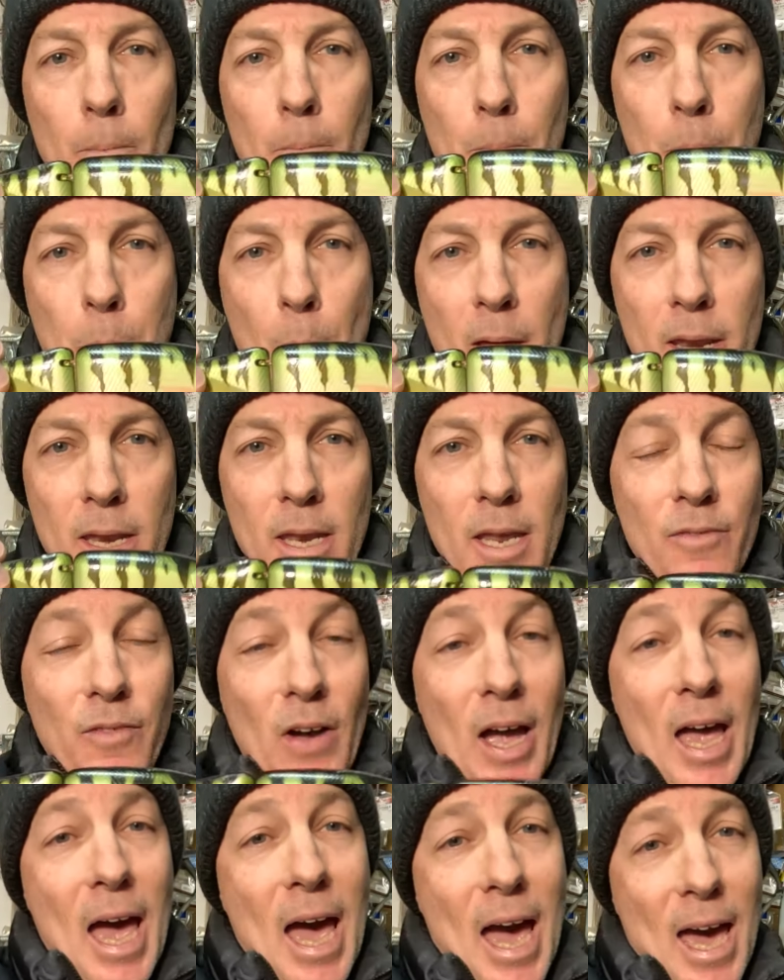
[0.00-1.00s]
But if
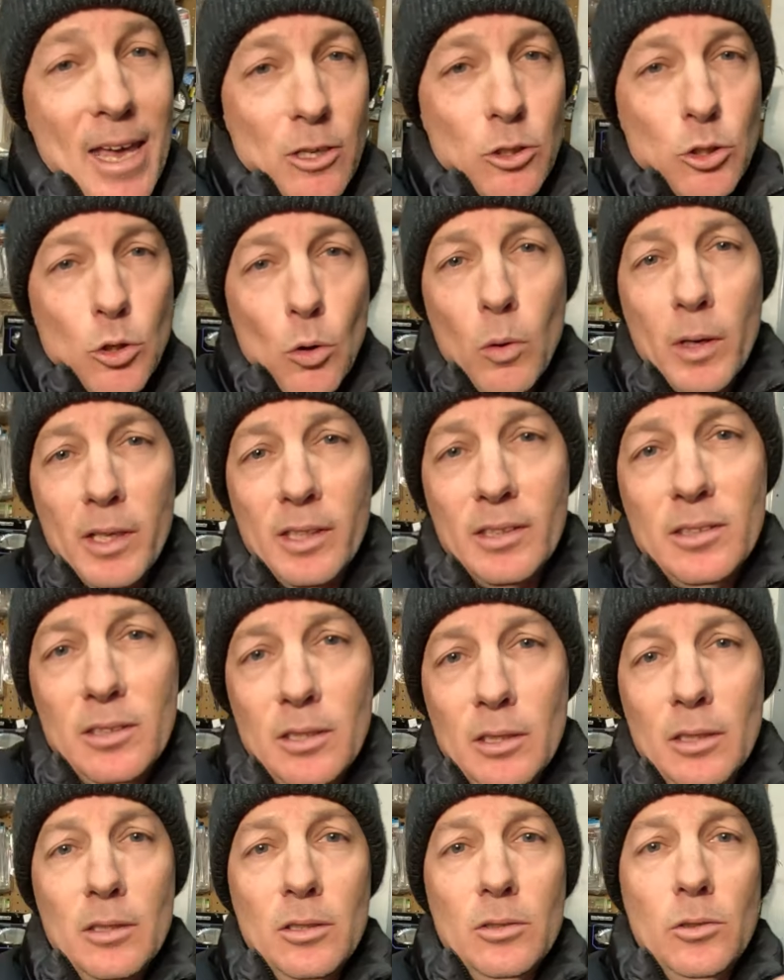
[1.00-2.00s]
I had a choice
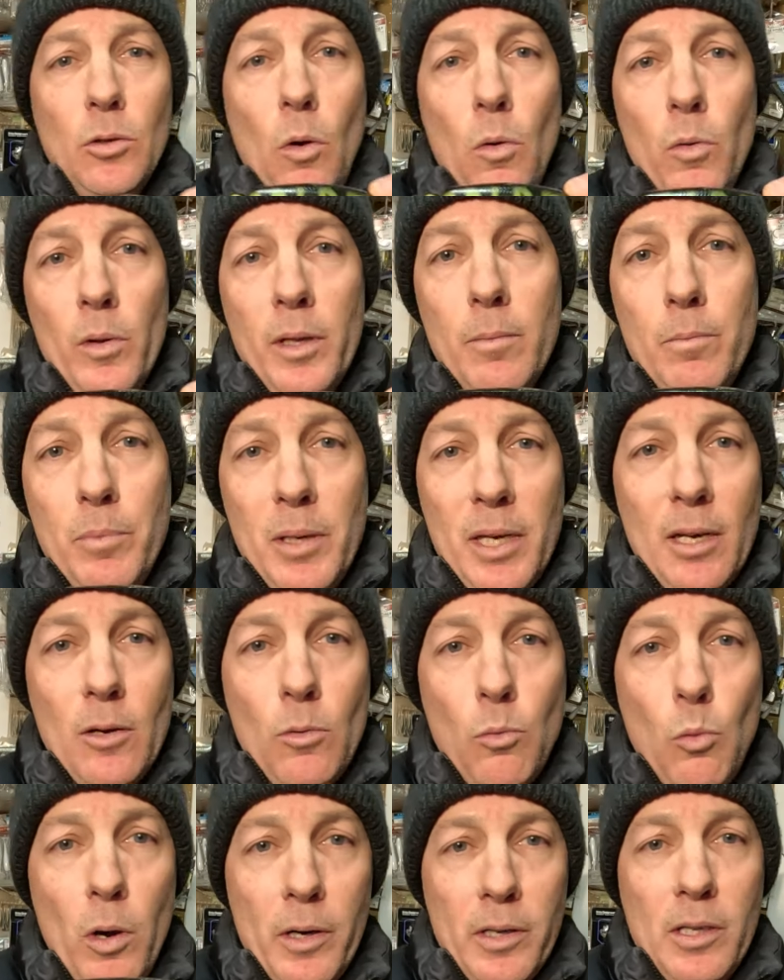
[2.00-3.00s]
to only pick
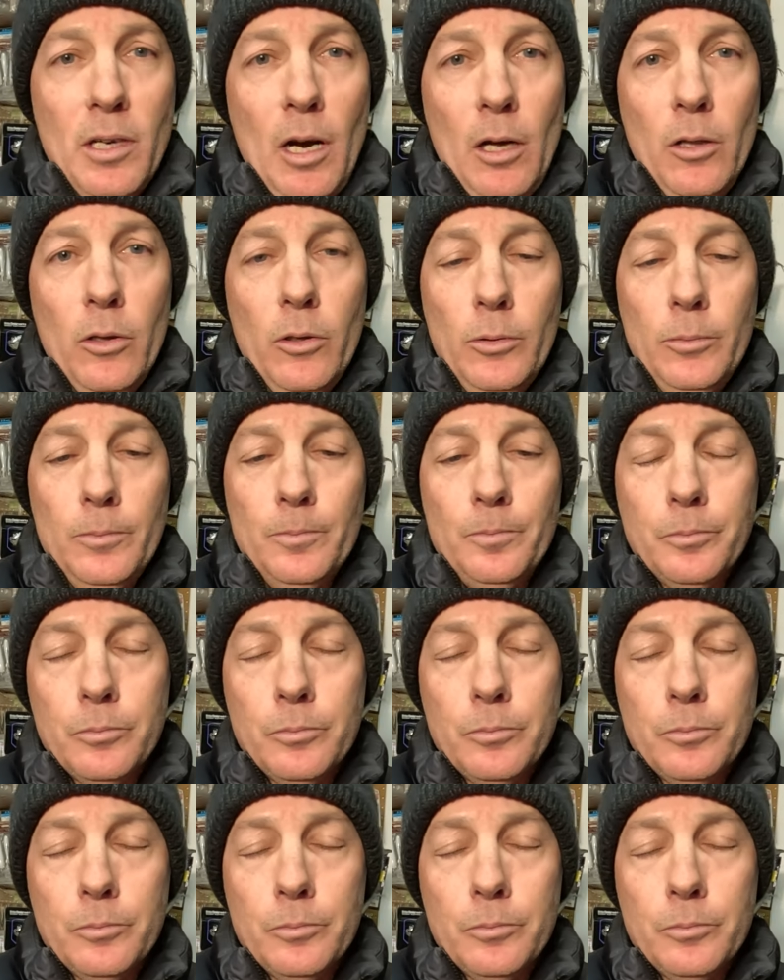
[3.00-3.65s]
one color,